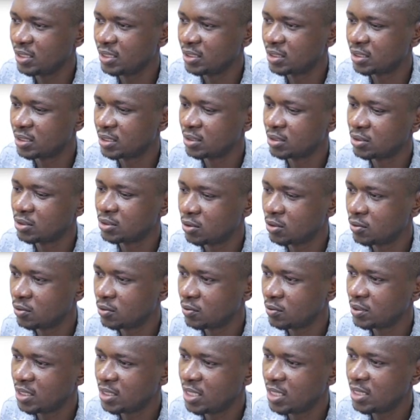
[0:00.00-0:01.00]
So
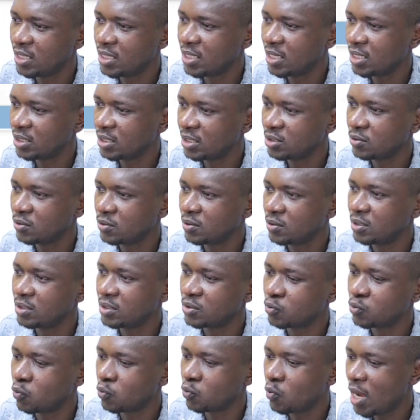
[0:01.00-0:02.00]
we say the ratio
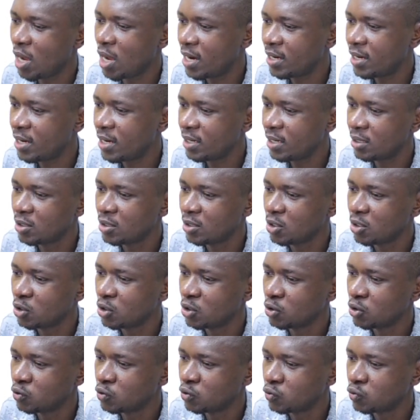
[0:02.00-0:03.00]
is 1
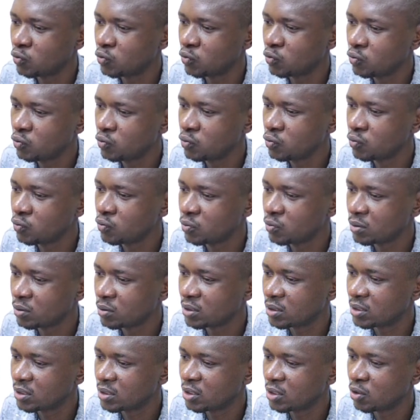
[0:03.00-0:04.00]
to
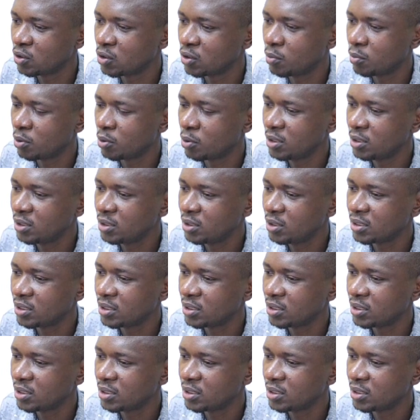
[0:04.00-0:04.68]
0.88.